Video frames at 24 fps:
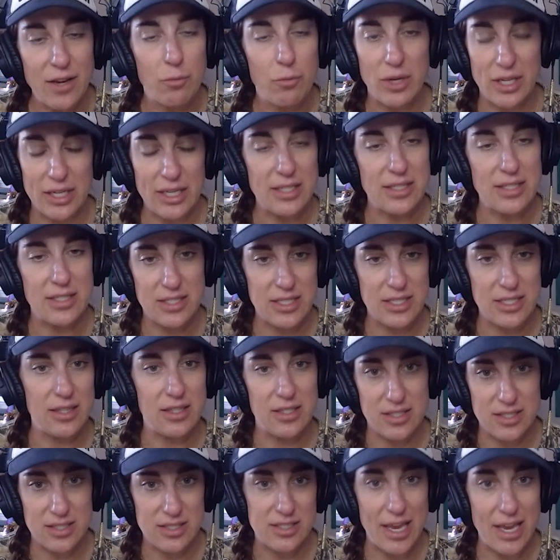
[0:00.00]
We can see the
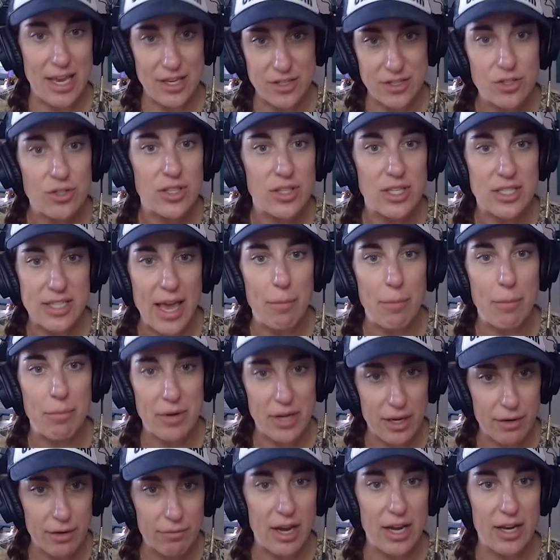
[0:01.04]
disaster that's
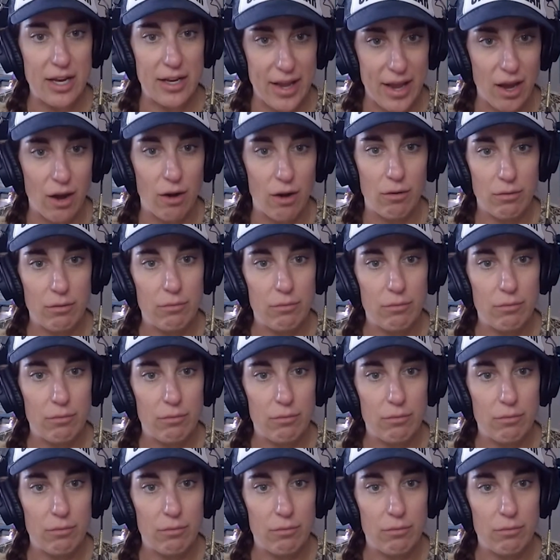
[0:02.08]
happening right now,